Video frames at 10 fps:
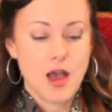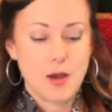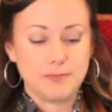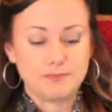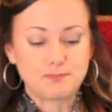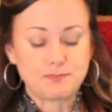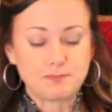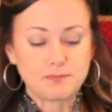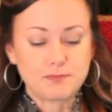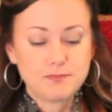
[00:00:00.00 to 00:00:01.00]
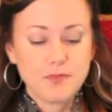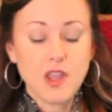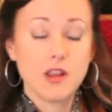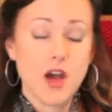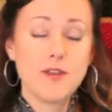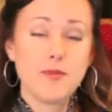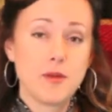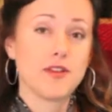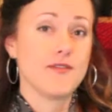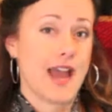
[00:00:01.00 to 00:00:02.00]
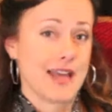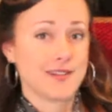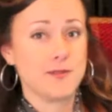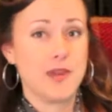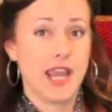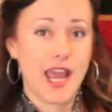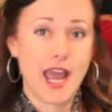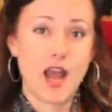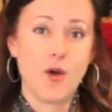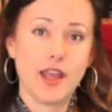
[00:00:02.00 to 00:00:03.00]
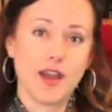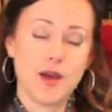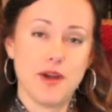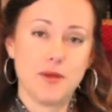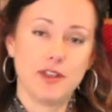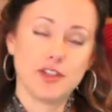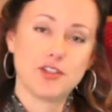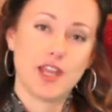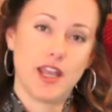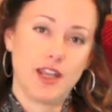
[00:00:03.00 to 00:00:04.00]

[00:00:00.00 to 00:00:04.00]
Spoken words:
A lot of people have asked me how I got published,